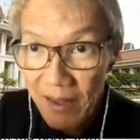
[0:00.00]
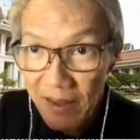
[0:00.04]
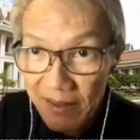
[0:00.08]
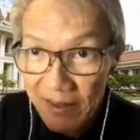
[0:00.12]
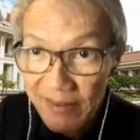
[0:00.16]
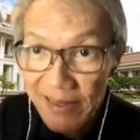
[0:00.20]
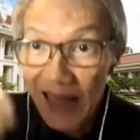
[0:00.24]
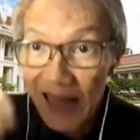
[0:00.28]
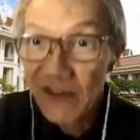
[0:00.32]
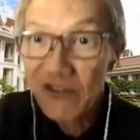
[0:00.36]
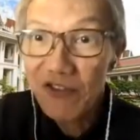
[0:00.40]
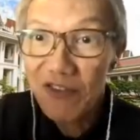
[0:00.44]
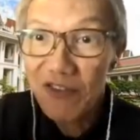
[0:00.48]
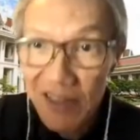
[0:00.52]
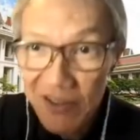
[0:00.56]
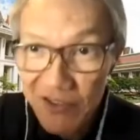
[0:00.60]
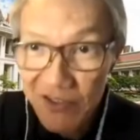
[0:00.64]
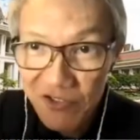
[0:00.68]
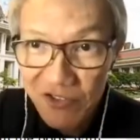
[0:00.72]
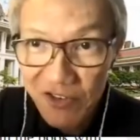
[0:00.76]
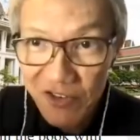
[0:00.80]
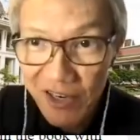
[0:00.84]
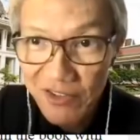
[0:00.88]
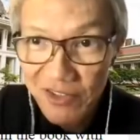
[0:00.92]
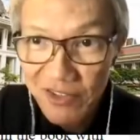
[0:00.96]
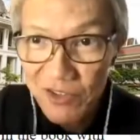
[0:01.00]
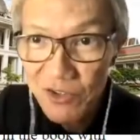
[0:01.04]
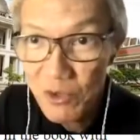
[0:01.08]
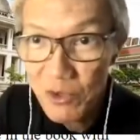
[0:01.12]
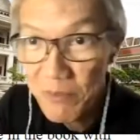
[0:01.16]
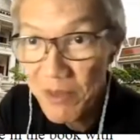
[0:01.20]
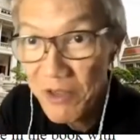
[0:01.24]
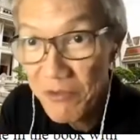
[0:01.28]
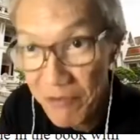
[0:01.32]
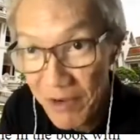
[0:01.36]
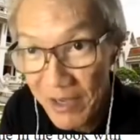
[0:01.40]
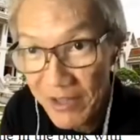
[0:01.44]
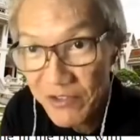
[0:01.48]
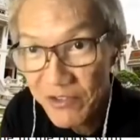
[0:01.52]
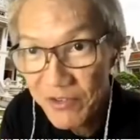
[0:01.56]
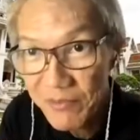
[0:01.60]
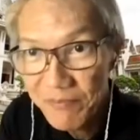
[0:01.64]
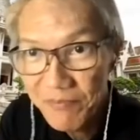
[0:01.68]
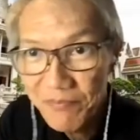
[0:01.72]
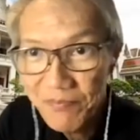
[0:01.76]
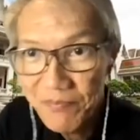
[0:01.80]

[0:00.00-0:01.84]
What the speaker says: next instruction to be fetched.